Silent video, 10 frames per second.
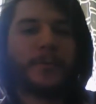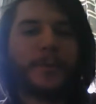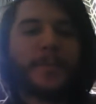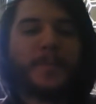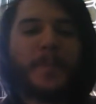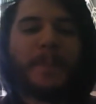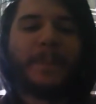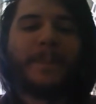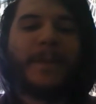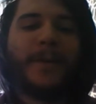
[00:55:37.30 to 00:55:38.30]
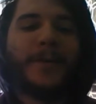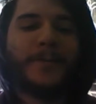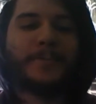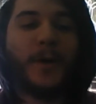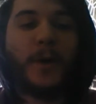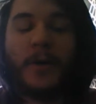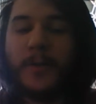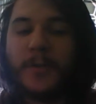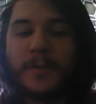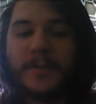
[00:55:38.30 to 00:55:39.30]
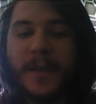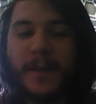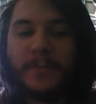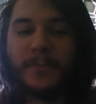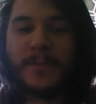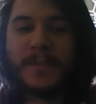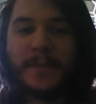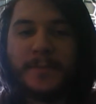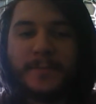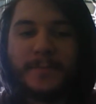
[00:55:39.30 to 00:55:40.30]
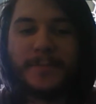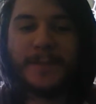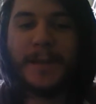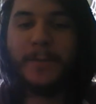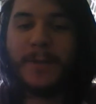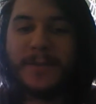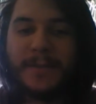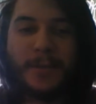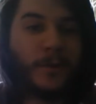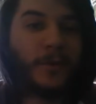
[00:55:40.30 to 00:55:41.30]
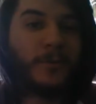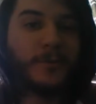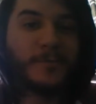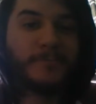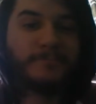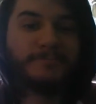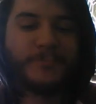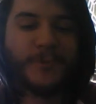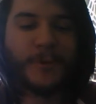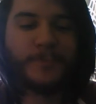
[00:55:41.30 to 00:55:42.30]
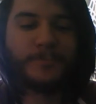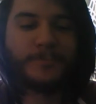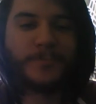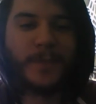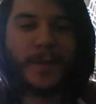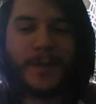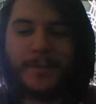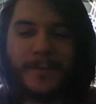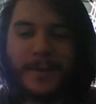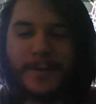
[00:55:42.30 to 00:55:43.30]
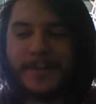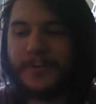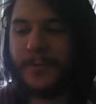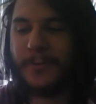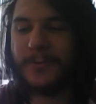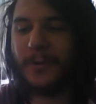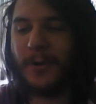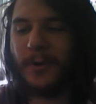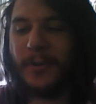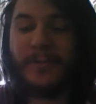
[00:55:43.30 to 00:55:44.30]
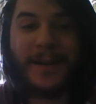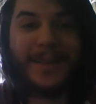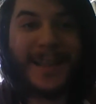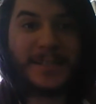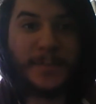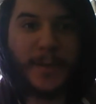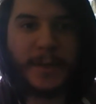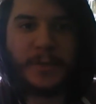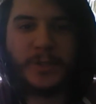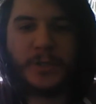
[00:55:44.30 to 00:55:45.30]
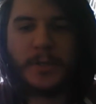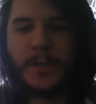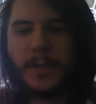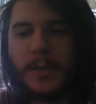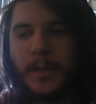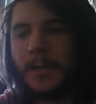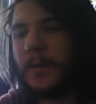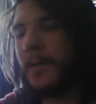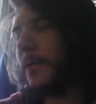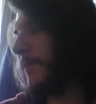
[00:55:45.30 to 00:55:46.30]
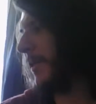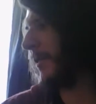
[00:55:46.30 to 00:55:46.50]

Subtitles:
angry. All the cards I have from the set that I'm missing are hollows. So, and like I said, those are on the very last page of my